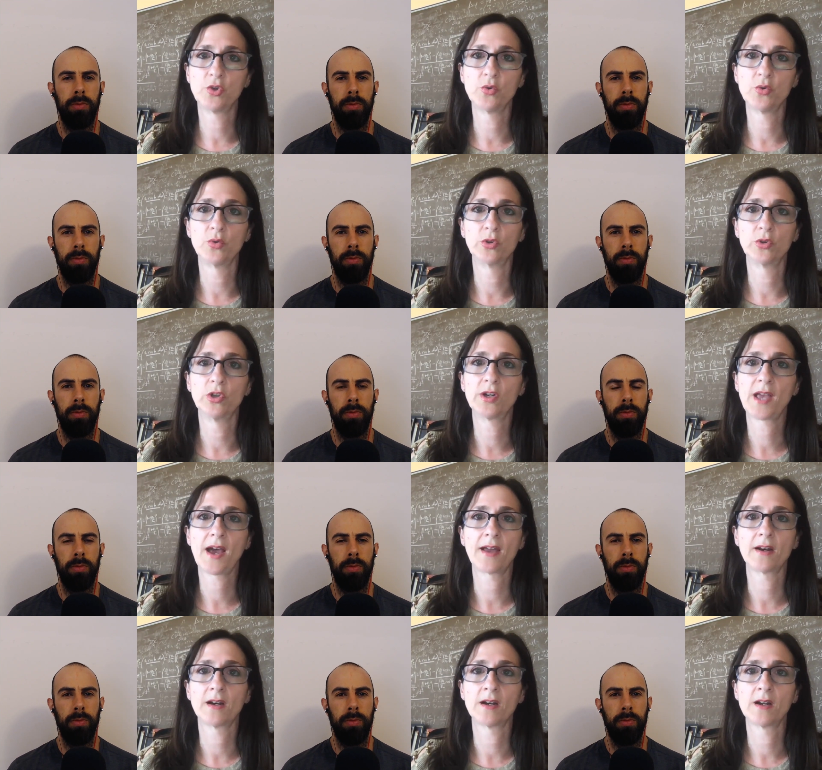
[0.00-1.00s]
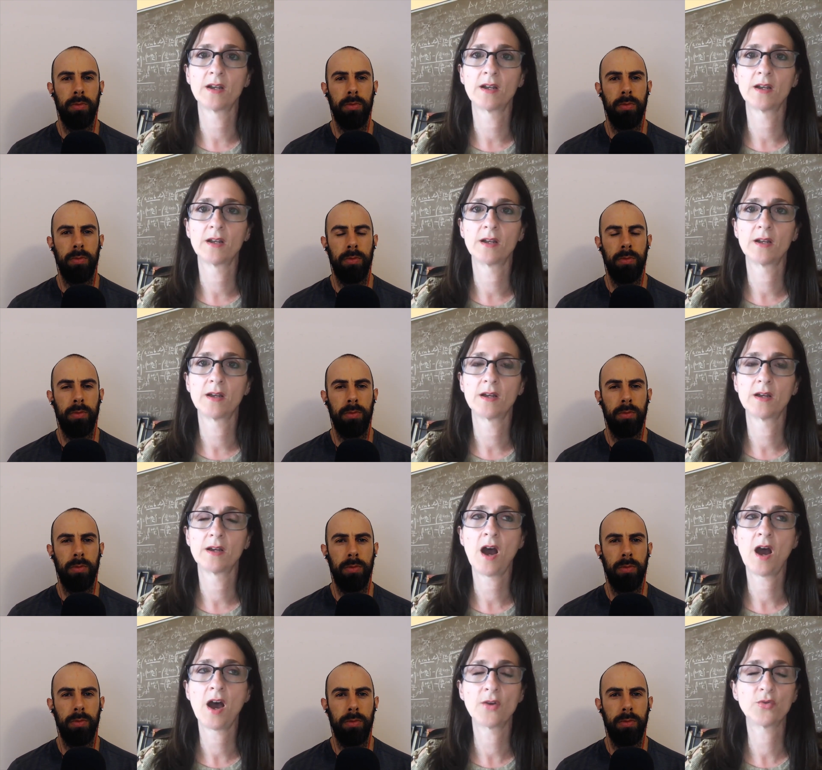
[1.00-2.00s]
Speaker 1: to look at
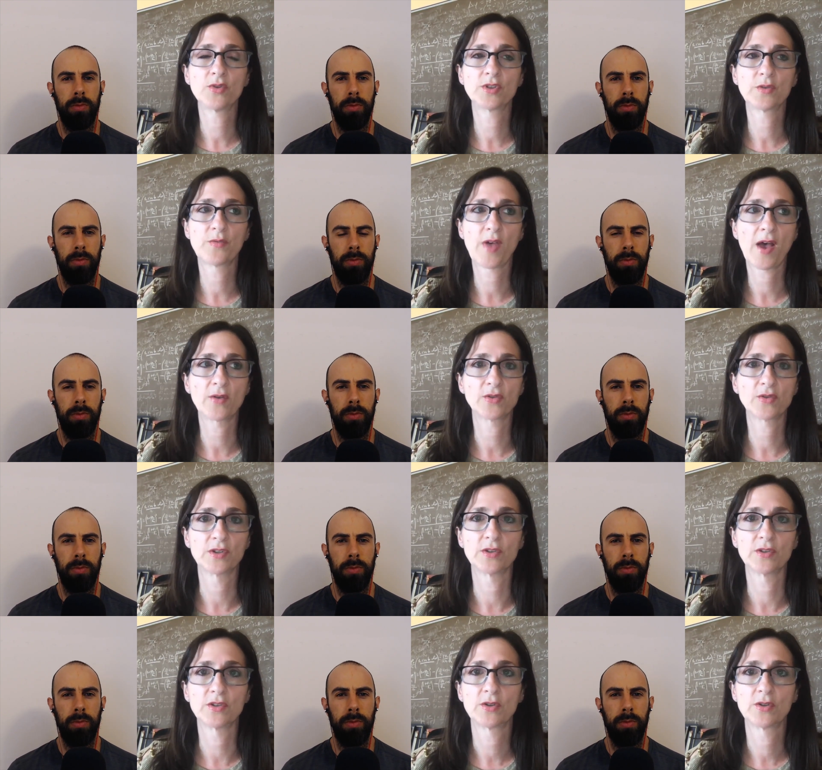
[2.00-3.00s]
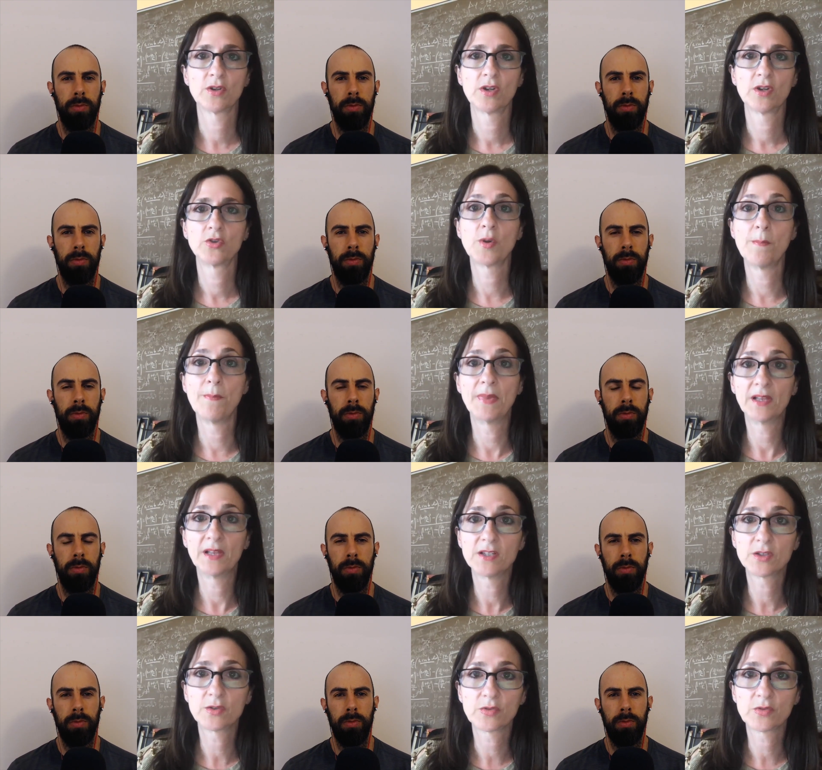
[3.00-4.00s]
hundreds of thousands to
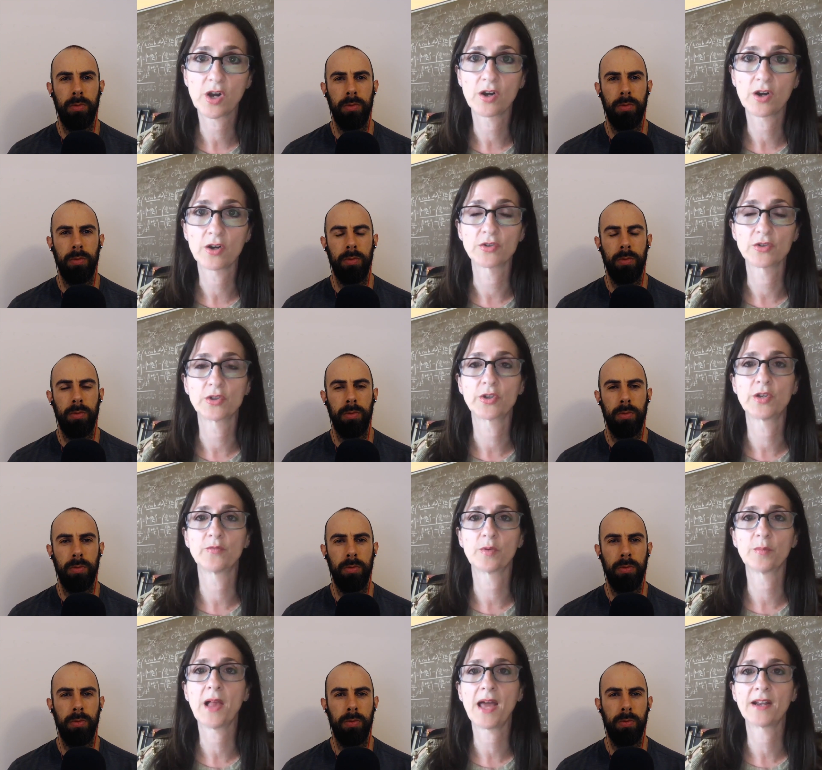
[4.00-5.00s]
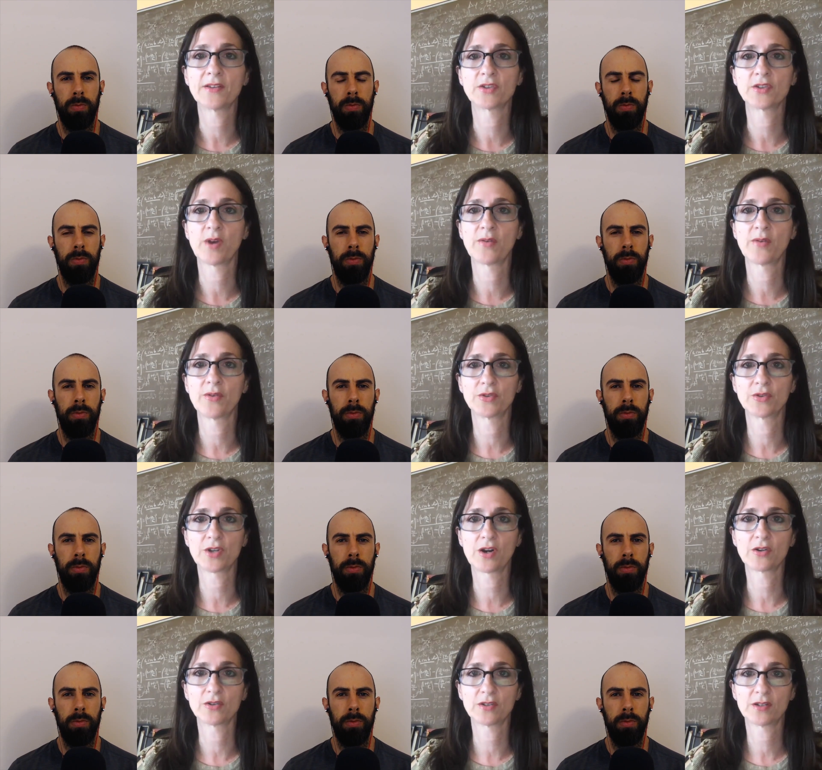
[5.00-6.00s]
millions of stars, looking for planets around those
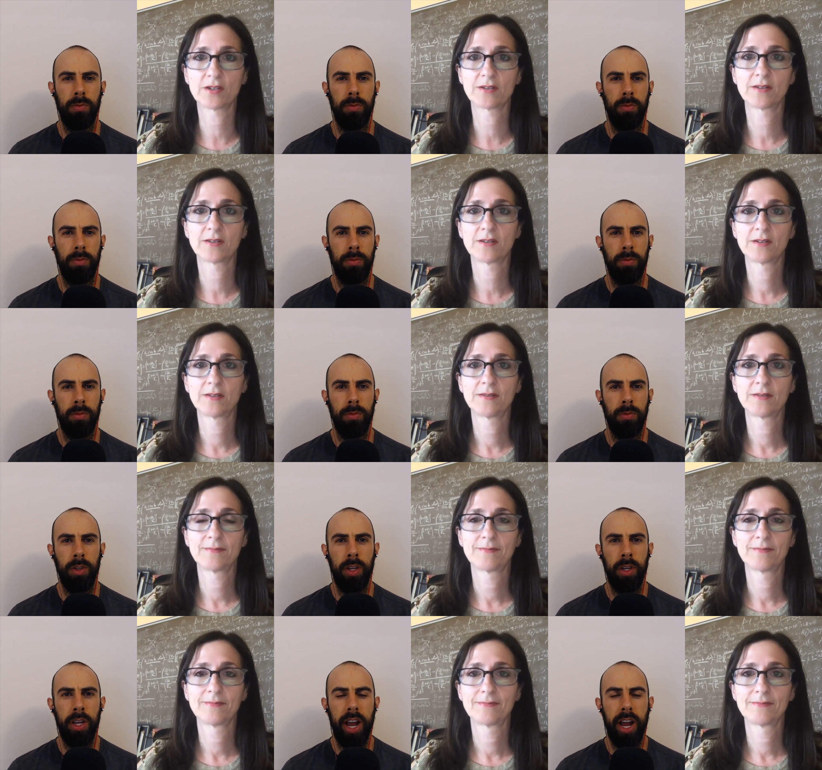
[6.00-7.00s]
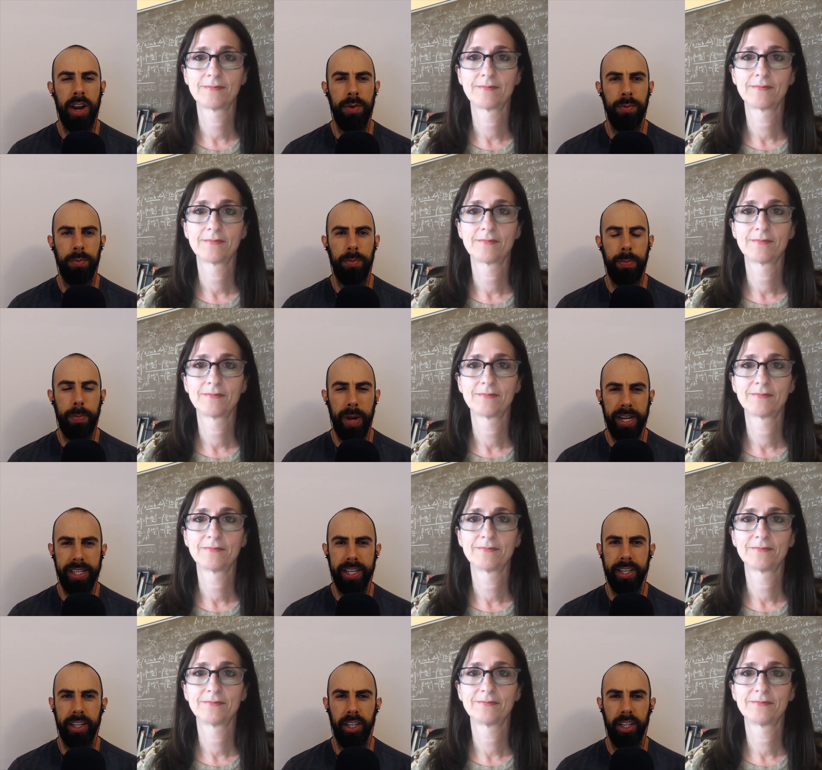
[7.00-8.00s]
Speaker 2: stars. And
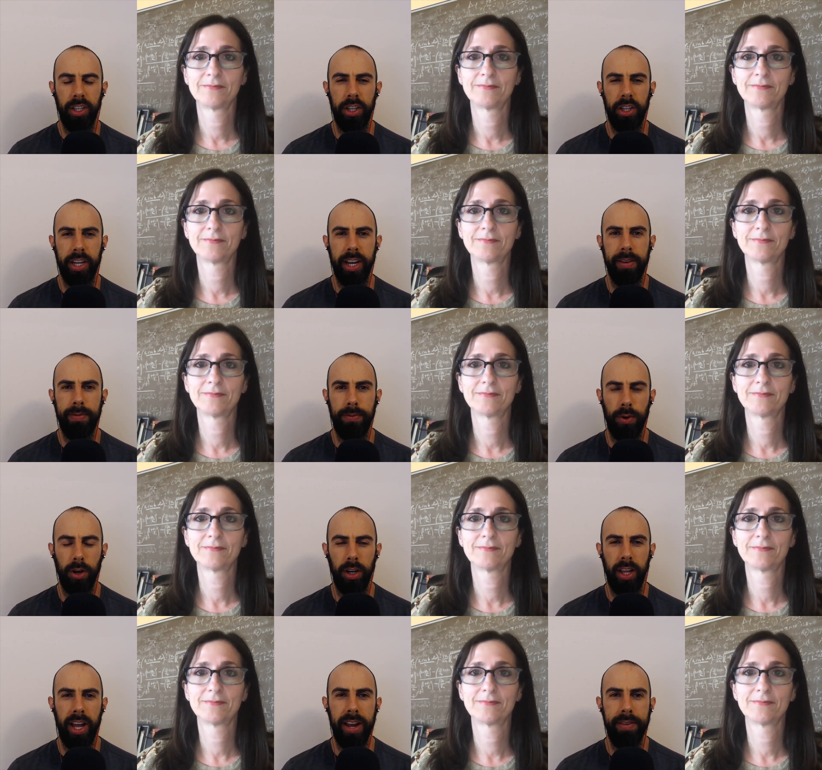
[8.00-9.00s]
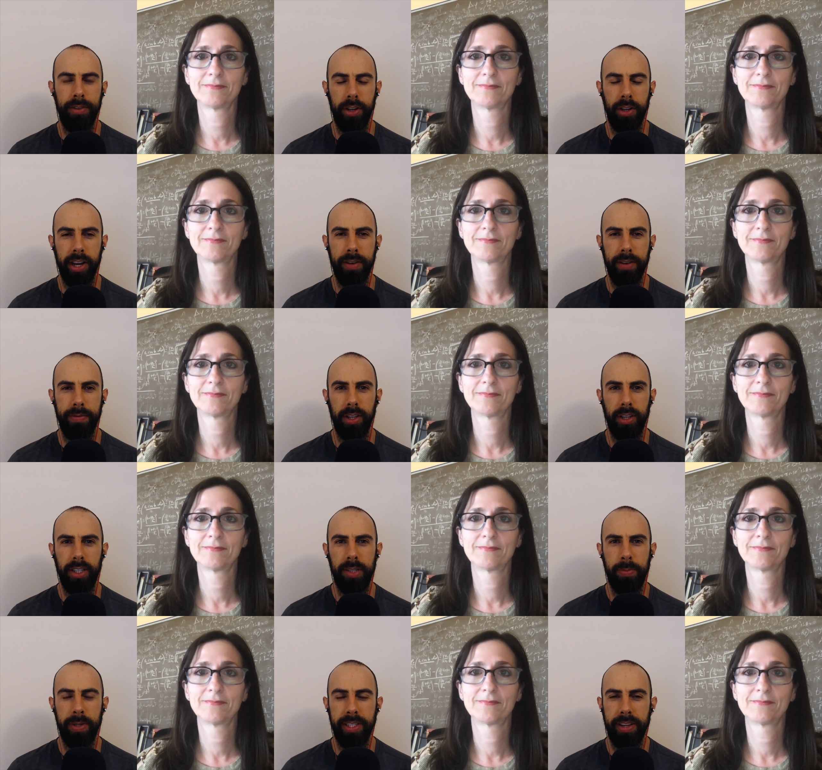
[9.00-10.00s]
basically looking for life, looking for
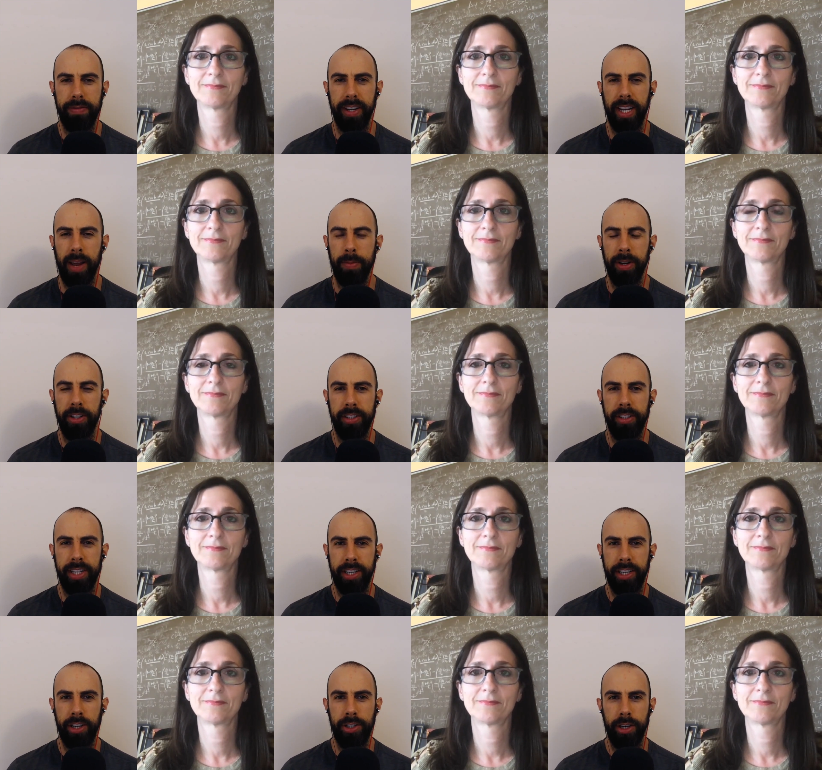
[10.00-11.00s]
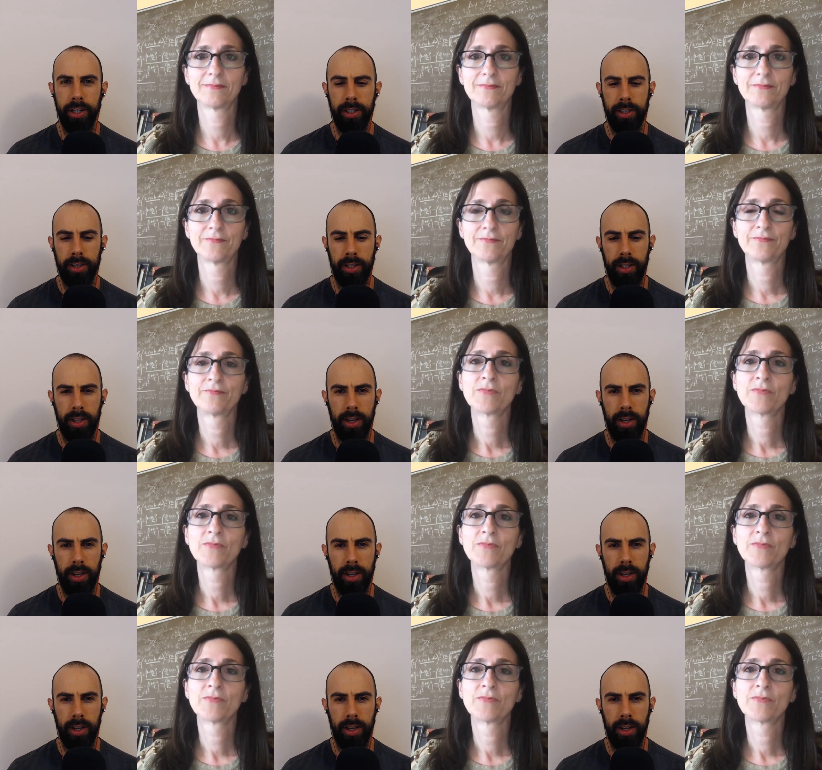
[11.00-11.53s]
specific chemical signatures?